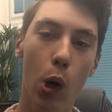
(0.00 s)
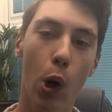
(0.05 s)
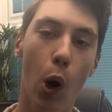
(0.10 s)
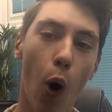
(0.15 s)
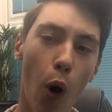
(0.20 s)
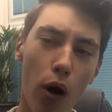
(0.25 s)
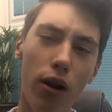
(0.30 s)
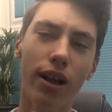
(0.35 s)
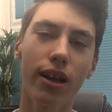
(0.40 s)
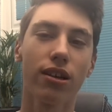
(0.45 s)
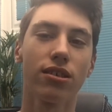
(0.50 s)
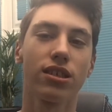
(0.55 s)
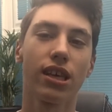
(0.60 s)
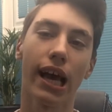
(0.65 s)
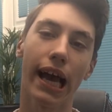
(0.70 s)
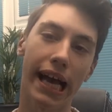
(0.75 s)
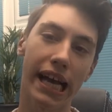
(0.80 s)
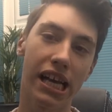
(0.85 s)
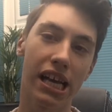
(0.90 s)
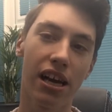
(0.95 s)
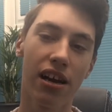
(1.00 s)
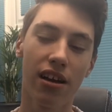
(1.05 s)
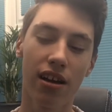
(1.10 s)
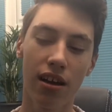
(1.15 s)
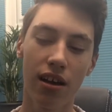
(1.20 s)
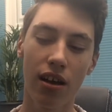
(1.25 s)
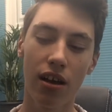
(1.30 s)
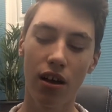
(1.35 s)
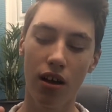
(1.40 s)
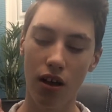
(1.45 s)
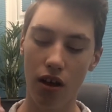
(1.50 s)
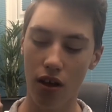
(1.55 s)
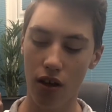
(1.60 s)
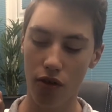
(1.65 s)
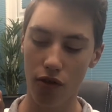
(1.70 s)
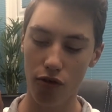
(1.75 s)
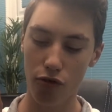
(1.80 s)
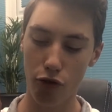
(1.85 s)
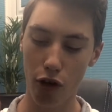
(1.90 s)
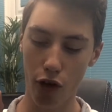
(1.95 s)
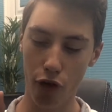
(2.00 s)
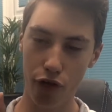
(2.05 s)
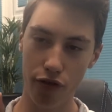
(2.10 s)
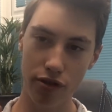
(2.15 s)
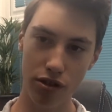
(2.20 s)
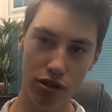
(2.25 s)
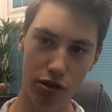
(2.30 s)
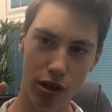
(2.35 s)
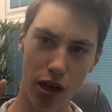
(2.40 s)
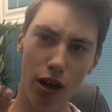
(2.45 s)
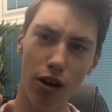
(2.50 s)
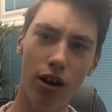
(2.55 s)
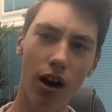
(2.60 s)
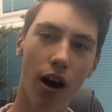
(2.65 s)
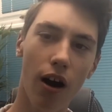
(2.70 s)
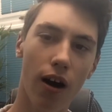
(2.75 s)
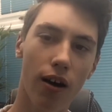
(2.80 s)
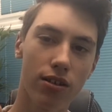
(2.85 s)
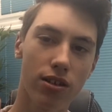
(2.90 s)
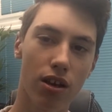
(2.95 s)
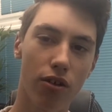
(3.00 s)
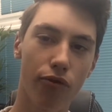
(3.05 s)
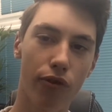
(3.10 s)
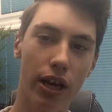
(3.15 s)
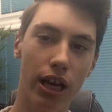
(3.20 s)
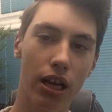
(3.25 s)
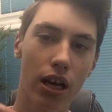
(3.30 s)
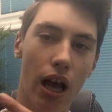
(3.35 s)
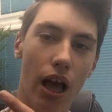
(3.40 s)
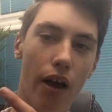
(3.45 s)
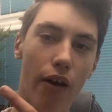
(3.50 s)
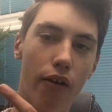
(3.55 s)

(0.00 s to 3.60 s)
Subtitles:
Koenigsegg, with two cars, the